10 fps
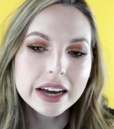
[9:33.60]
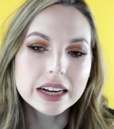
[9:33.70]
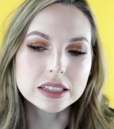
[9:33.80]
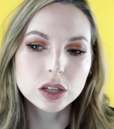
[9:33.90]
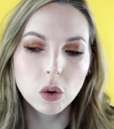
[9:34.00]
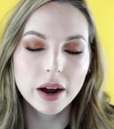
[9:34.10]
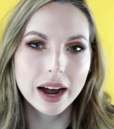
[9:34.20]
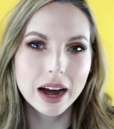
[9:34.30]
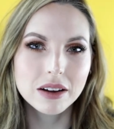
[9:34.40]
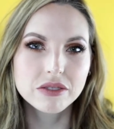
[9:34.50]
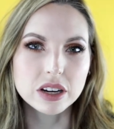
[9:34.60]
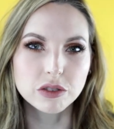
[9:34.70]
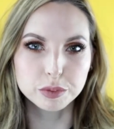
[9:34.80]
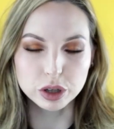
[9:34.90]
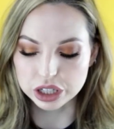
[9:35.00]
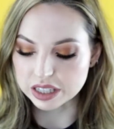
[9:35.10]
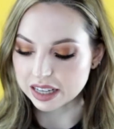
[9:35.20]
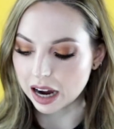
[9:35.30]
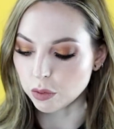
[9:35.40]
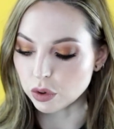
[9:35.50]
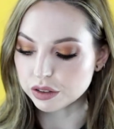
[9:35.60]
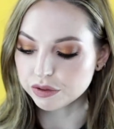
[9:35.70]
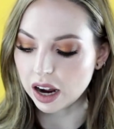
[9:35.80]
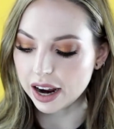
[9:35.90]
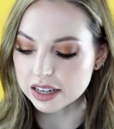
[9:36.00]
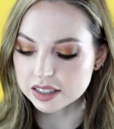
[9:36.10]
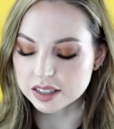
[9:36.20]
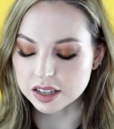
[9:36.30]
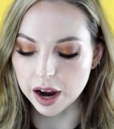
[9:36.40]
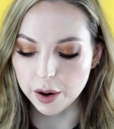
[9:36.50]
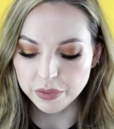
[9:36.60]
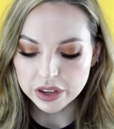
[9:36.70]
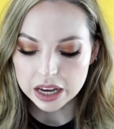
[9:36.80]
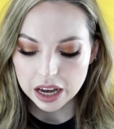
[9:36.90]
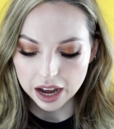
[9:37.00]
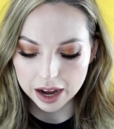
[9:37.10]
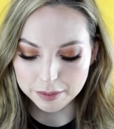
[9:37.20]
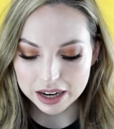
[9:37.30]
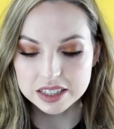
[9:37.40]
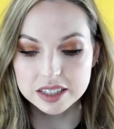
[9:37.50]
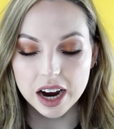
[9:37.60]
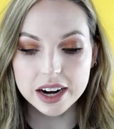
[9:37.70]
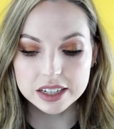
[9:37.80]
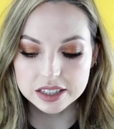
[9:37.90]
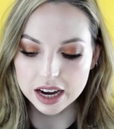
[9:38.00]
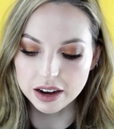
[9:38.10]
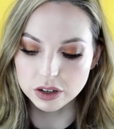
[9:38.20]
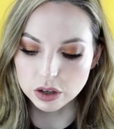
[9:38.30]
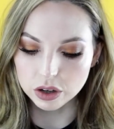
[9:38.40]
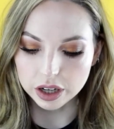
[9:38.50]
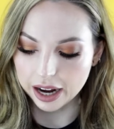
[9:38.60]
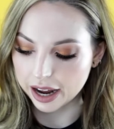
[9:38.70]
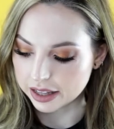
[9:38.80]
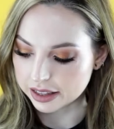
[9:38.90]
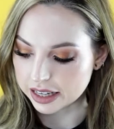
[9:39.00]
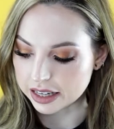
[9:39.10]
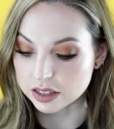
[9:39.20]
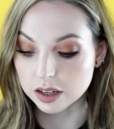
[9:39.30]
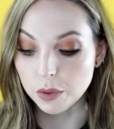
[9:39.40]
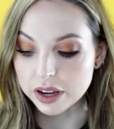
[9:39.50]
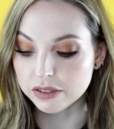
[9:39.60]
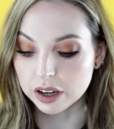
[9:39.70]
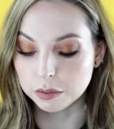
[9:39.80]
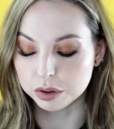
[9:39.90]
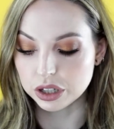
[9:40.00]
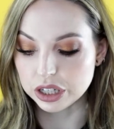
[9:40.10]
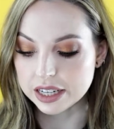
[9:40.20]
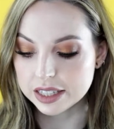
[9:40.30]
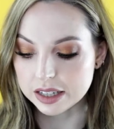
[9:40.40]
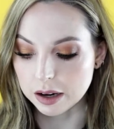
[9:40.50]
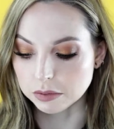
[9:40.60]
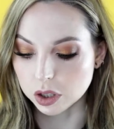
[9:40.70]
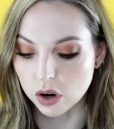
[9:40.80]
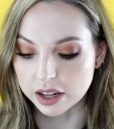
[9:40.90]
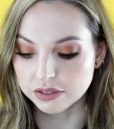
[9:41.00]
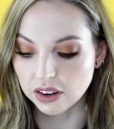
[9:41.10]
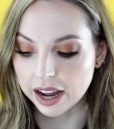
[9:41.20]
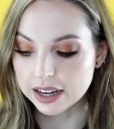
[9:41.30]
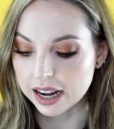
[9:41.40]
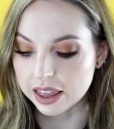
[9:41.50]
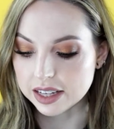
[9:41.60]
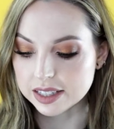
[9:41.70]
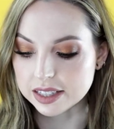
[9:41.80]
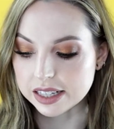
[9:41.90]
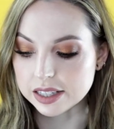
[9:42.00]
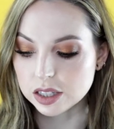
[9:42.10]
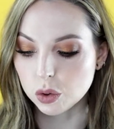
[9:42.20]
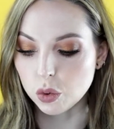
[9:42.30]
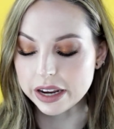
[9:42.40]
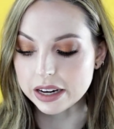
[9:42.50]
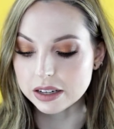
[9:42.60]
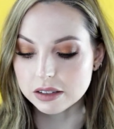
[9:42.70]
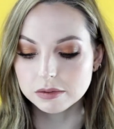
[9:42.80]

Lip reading: I didn't quite have enough brushes that I would have liked. So I decided to have a look at the Zoeva brushes. I'm quite a fan, and this is the Screen